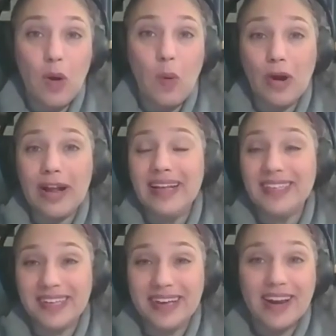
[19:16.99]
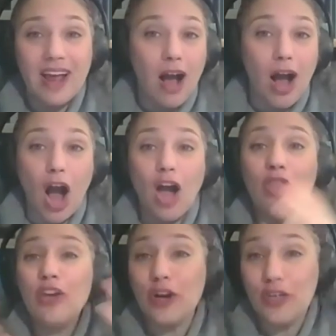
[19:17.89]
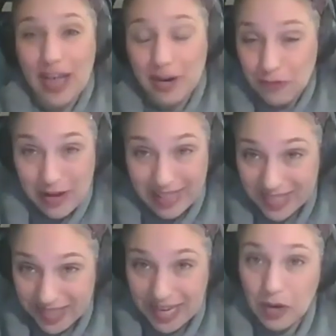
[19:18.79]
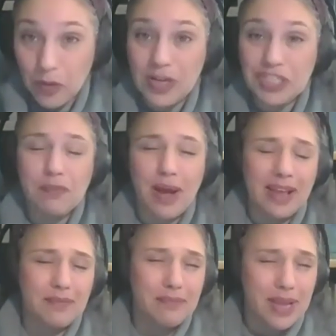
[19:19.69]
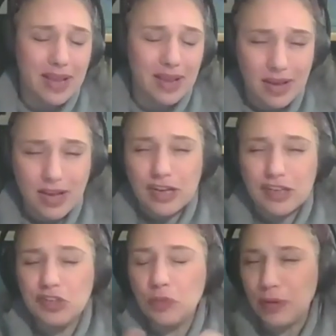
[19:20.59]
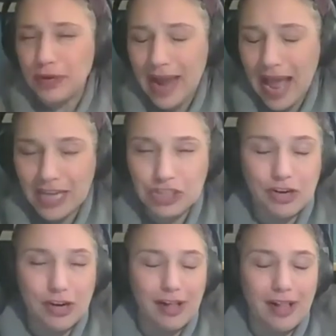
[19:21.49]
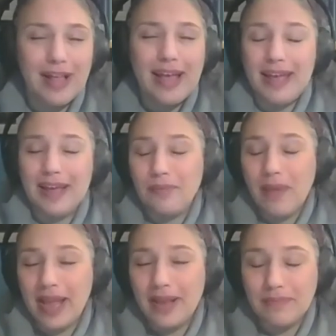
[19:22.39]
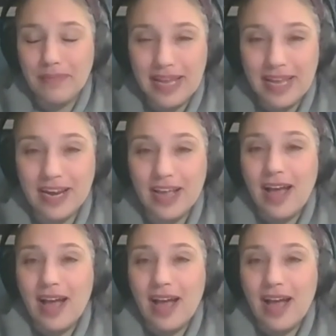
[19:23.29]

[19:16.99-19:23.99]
or is it other than realistic, which might mean supernatural, it might mean